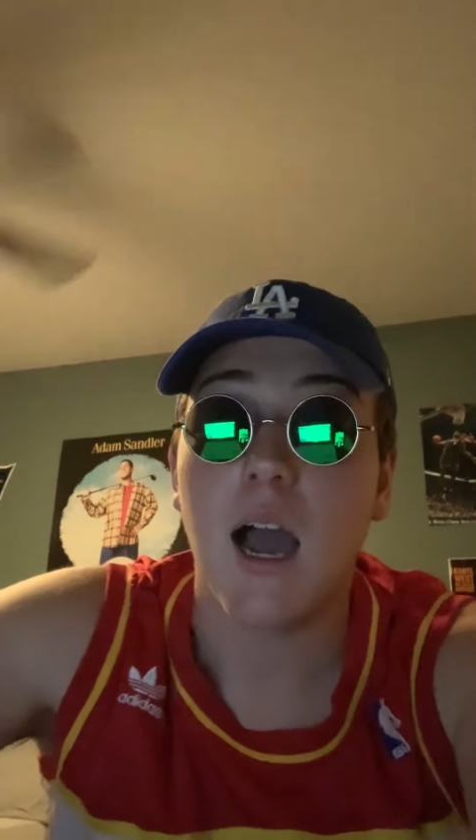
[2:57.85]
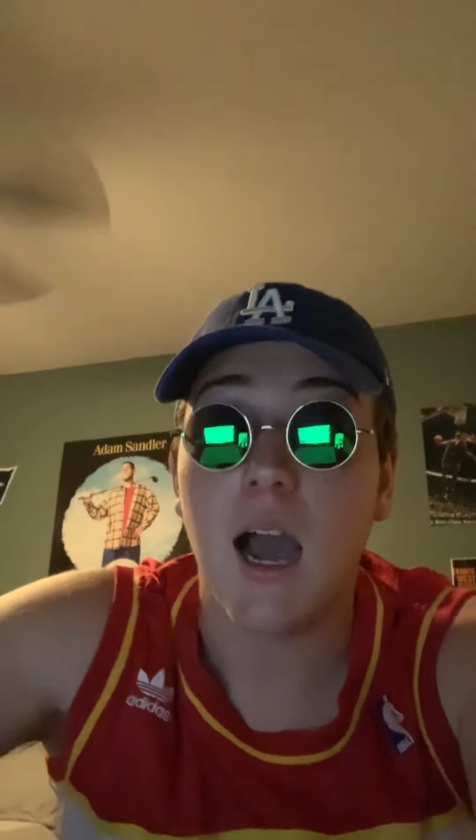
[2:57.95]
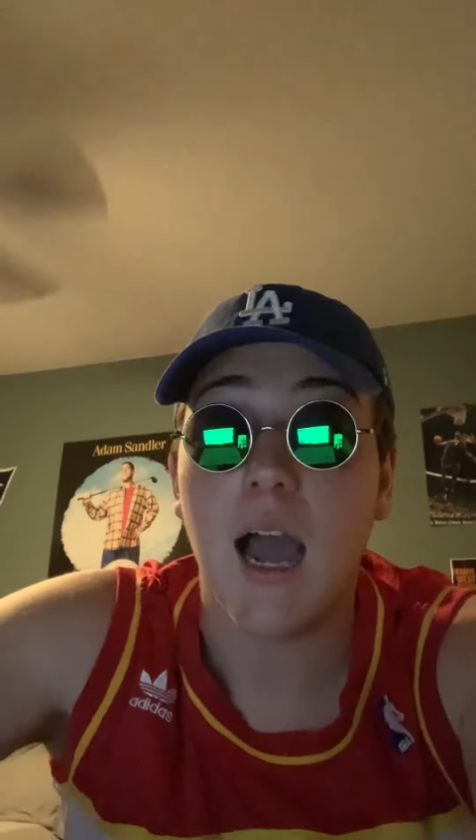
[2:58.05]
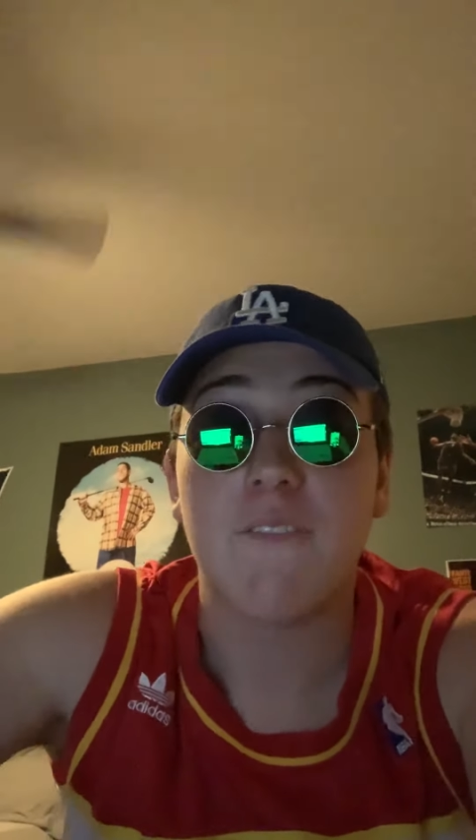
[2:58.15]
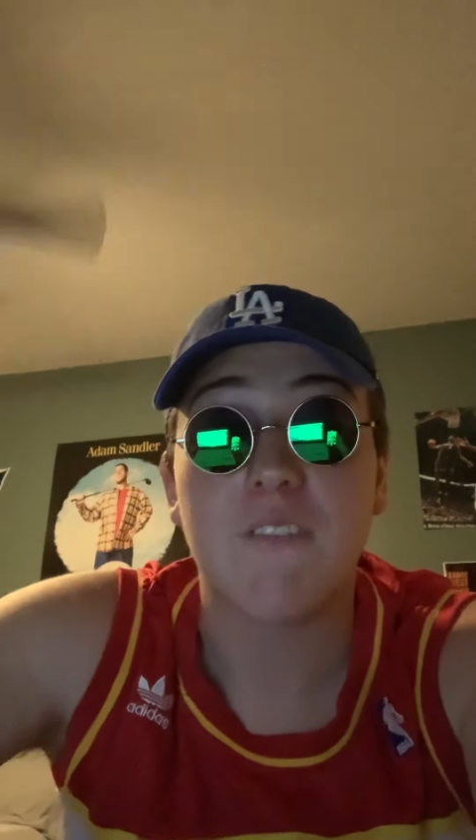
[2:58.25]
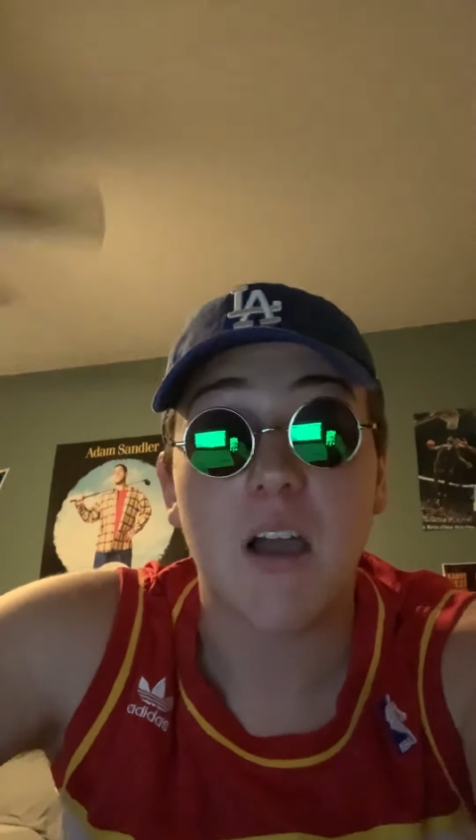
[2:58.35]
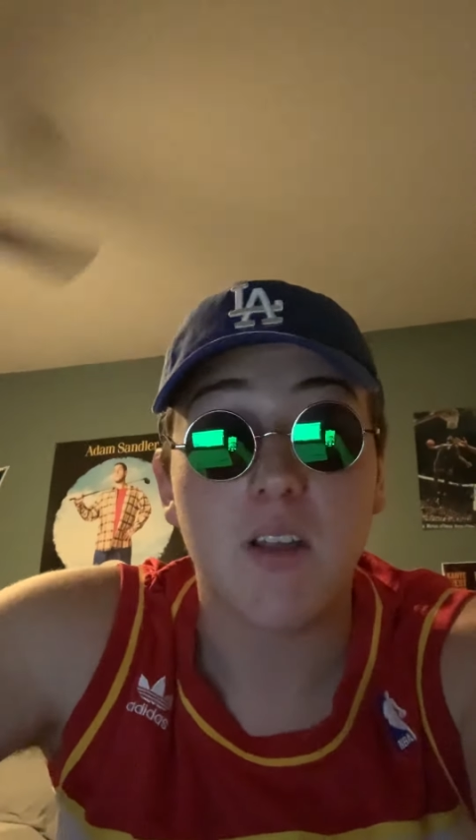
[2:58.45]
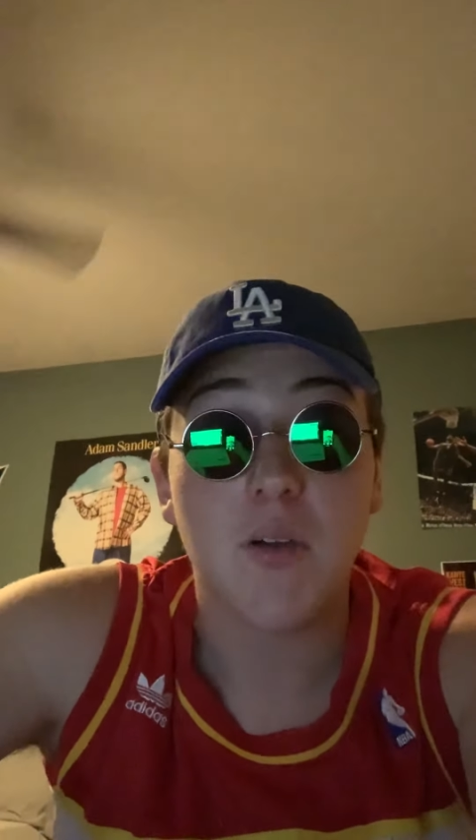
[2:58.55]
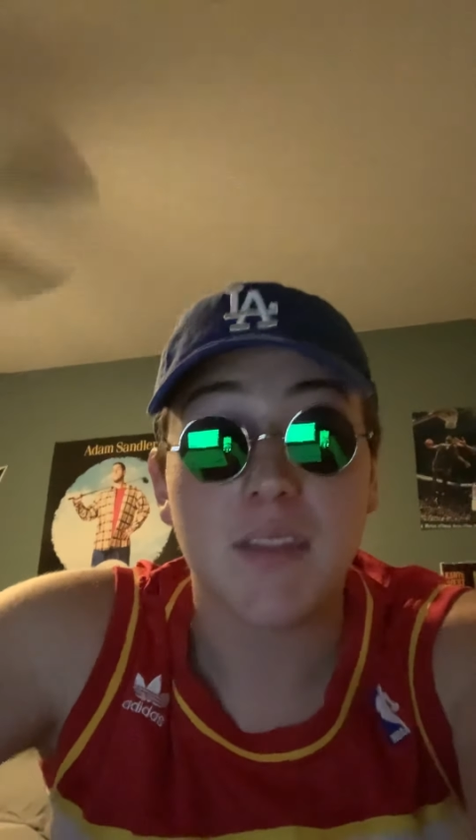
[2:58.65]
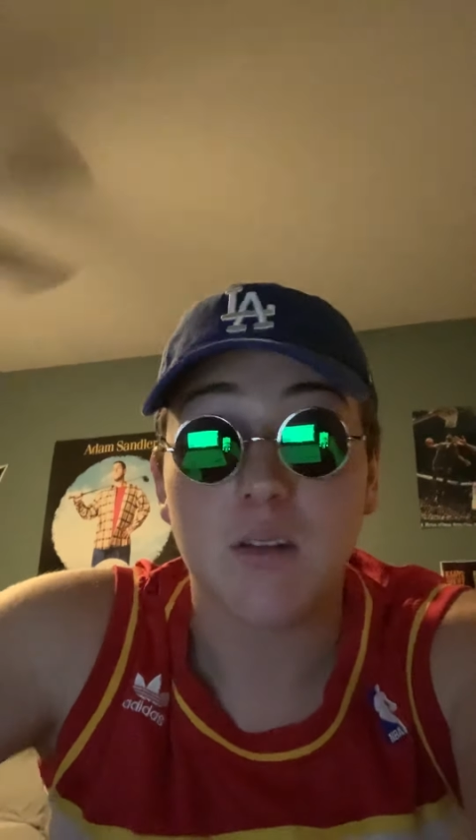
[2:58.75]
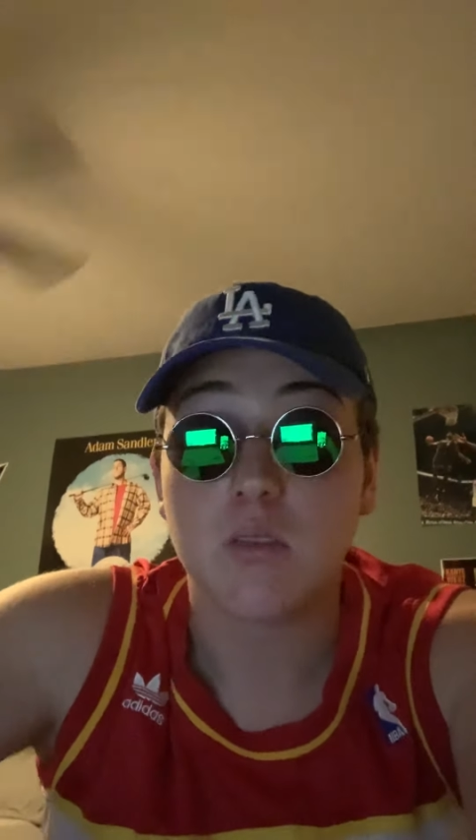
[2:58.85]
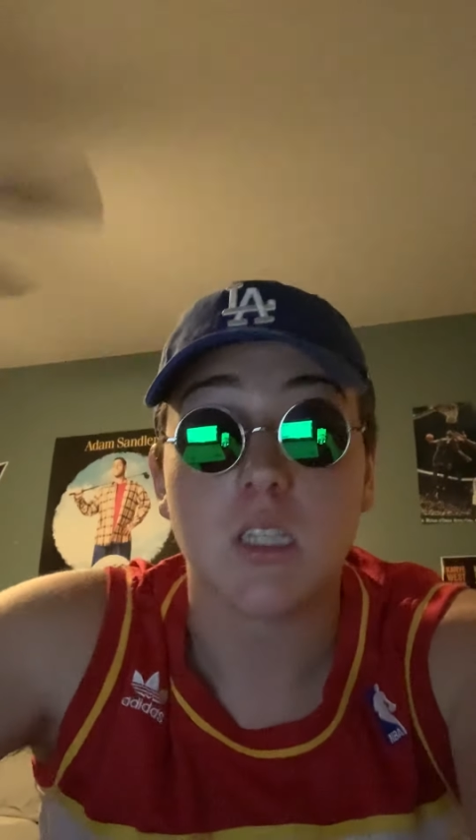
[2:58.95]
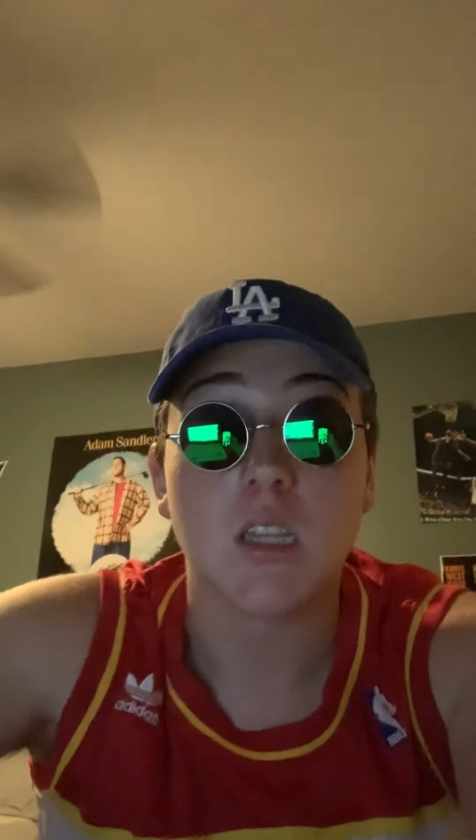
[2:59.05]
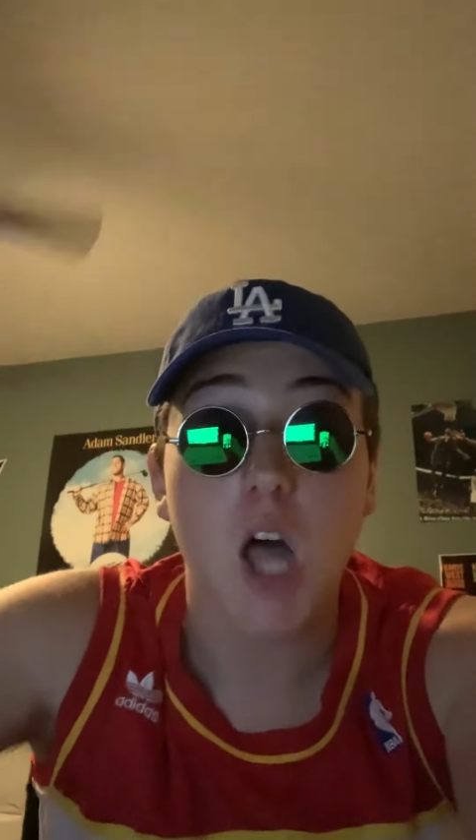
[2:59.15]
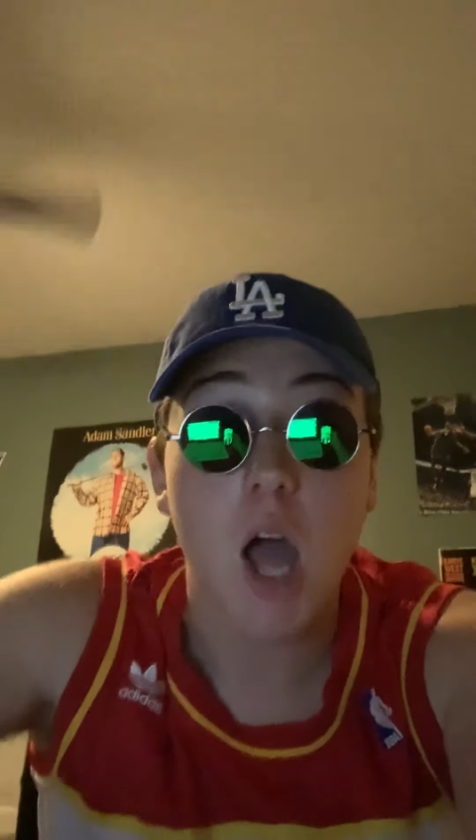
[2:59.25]
I found out there was a
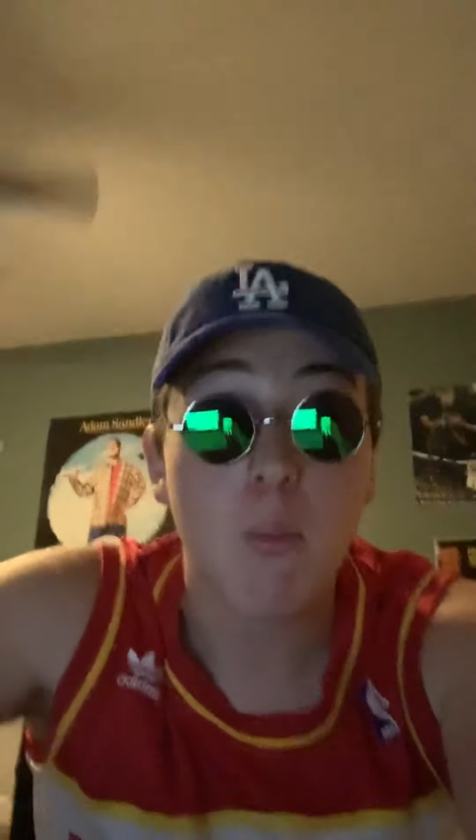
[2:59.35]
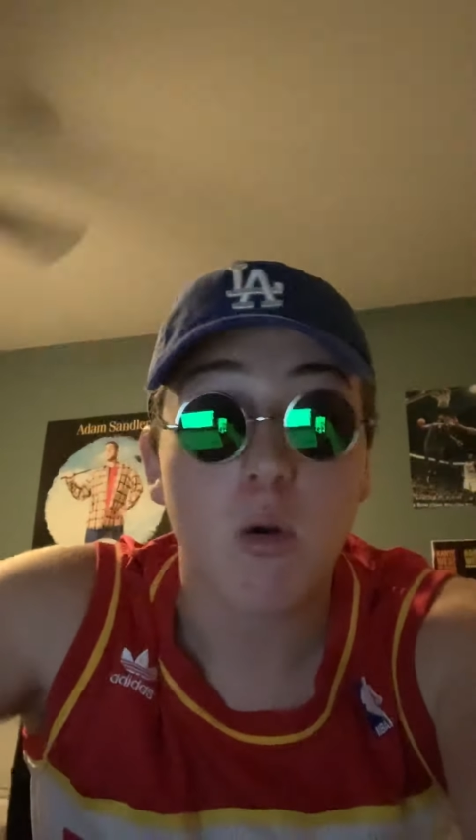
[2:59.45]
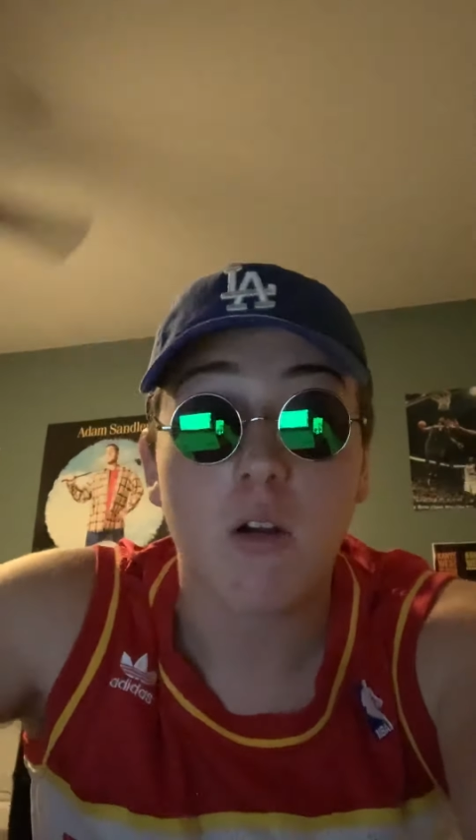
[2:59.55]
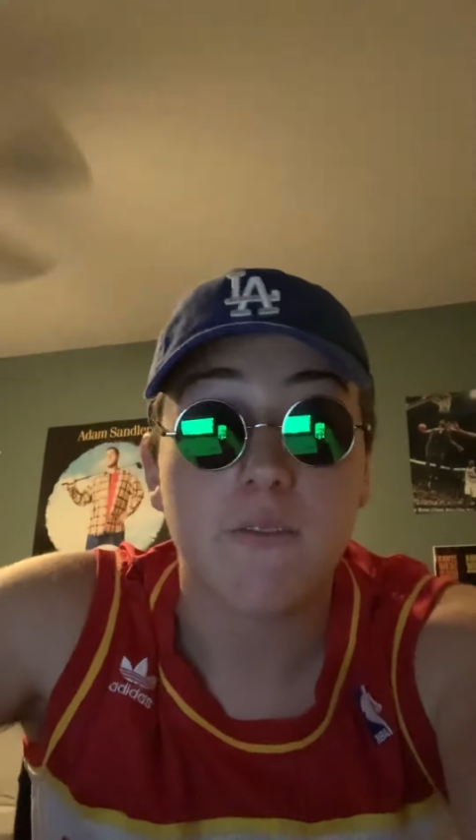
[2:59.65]
lot more